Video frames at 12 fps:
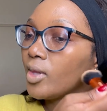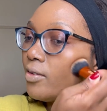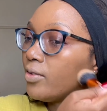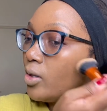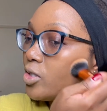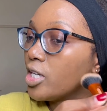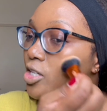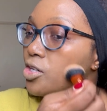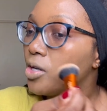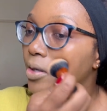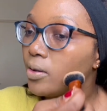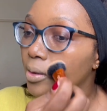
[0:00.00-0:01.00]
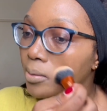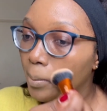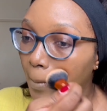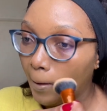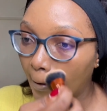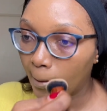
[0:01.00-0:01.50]
foundation on them,
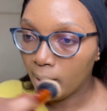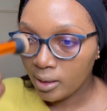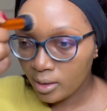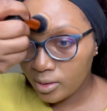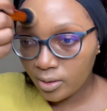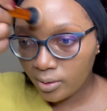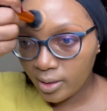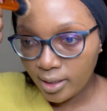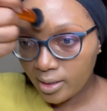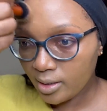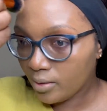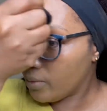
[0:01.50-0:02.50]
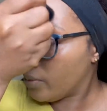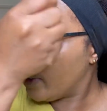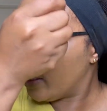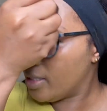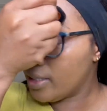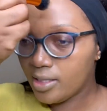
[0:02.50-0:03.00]
so that
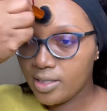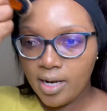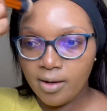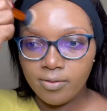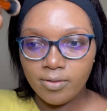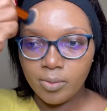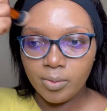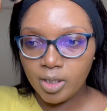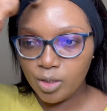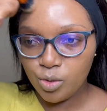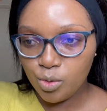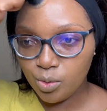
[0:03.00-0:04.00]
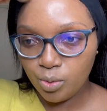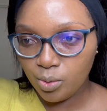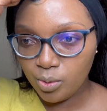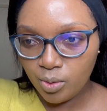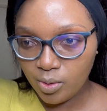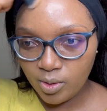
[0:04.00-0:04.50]
when it's time for me to
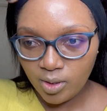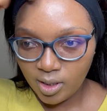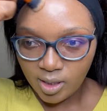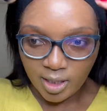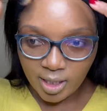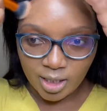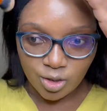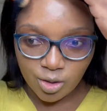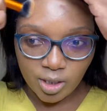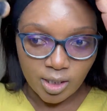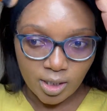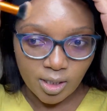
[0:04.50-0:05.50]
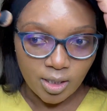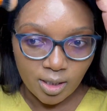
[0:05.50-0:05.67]
actually